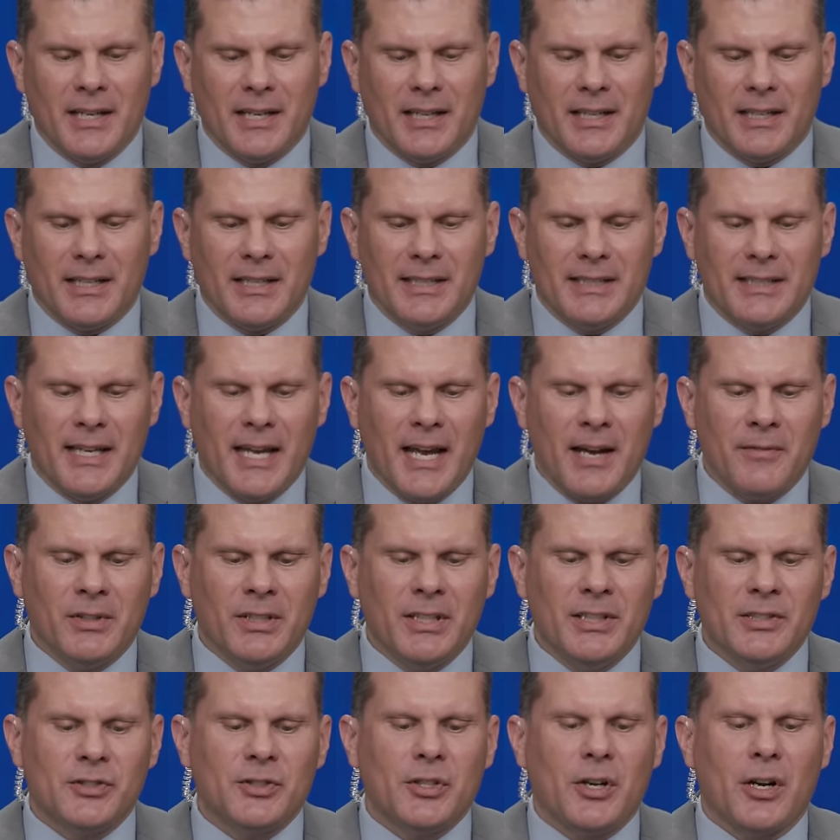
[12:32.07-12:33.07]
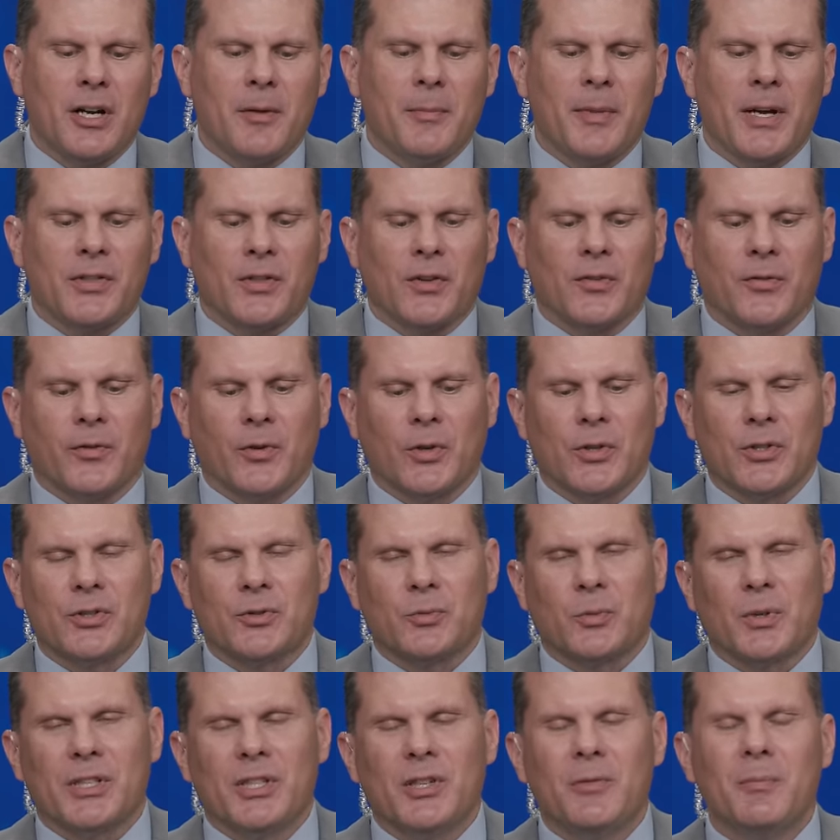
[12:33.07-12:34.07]
Gavin, let's talk about the
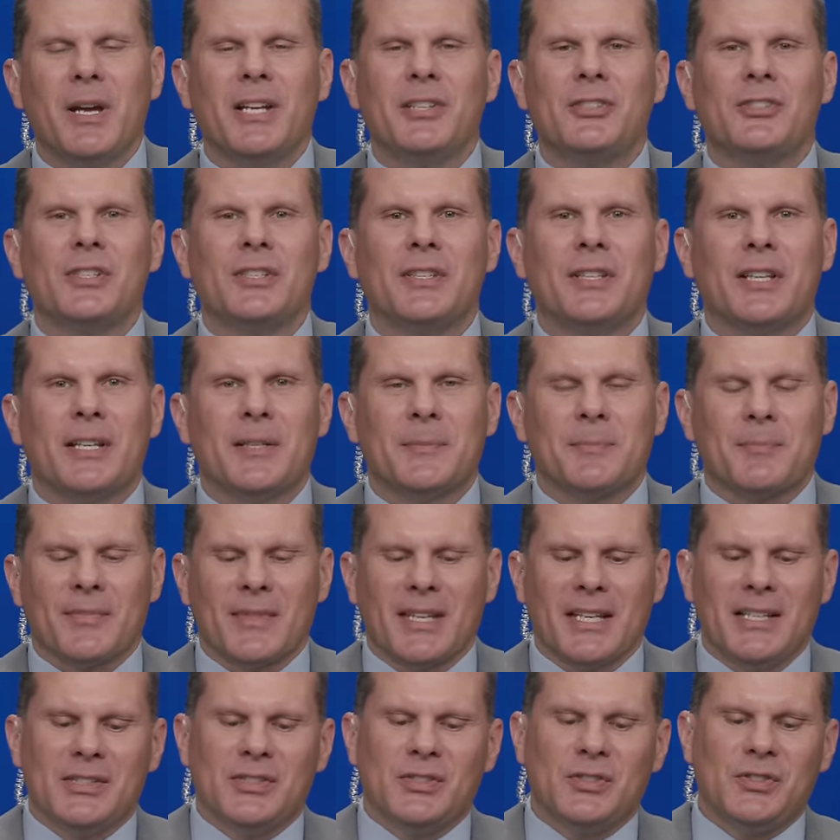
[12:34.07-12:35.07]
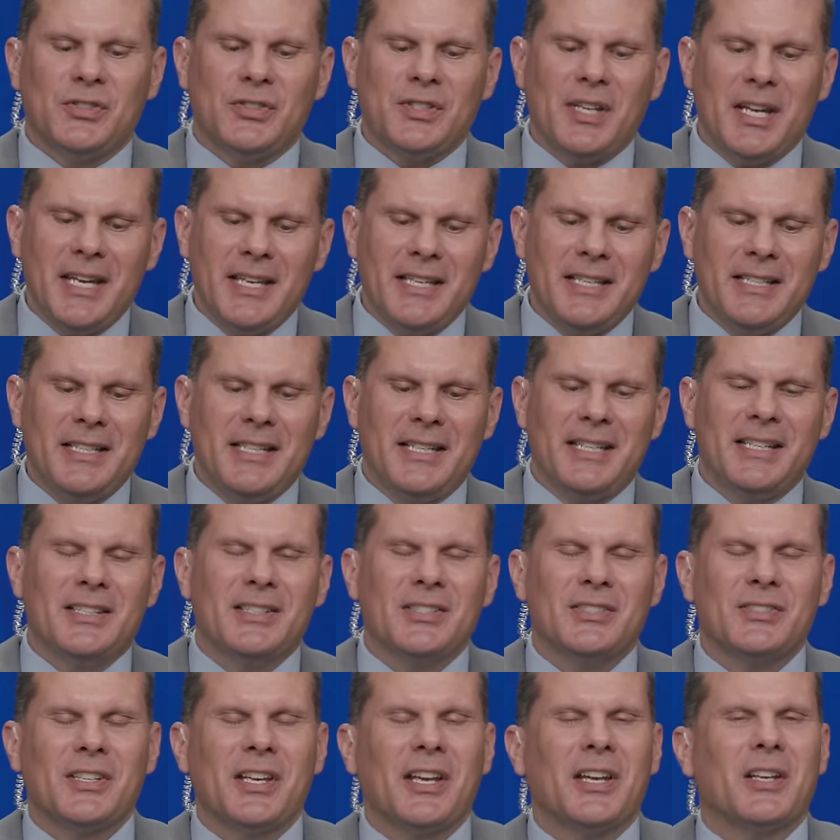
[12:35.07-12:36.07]
first one. You mentioned that Satan
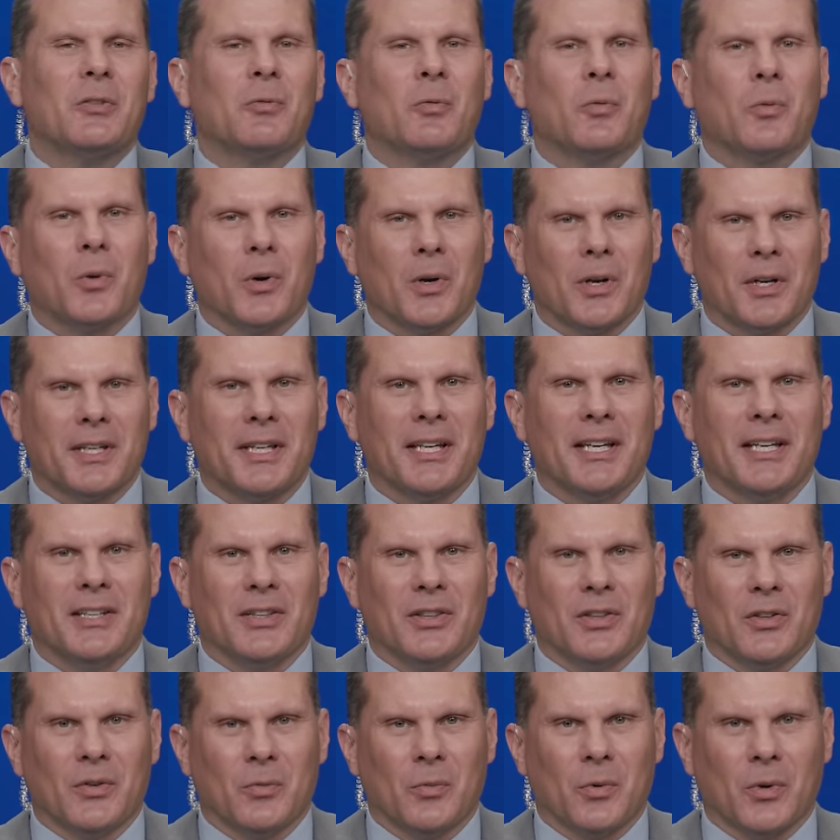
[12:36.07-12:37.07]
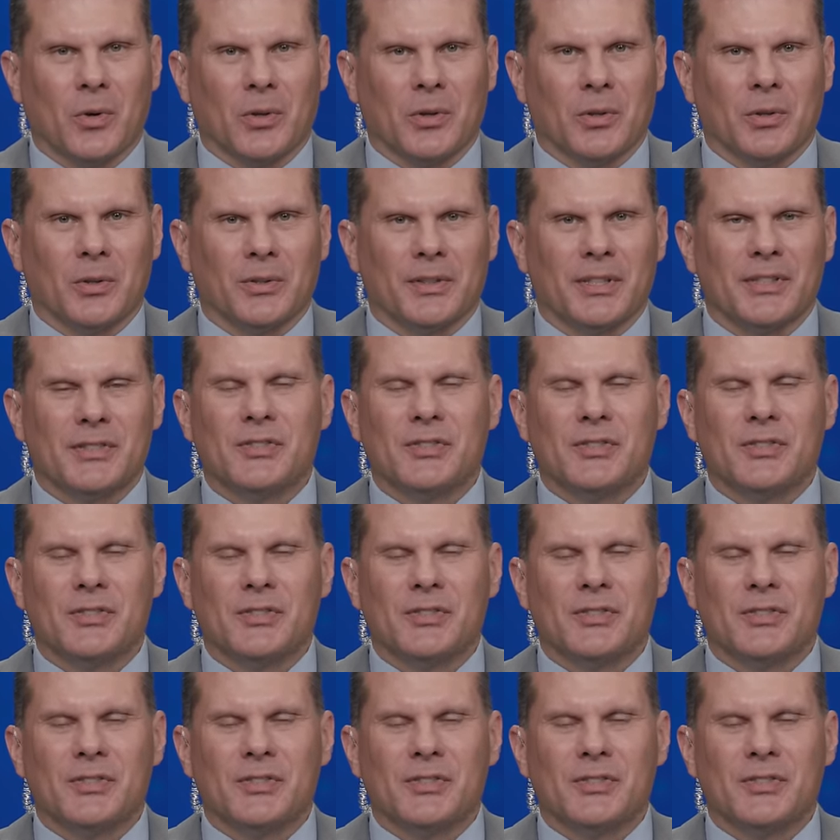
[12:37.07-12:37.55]
is at work in the world.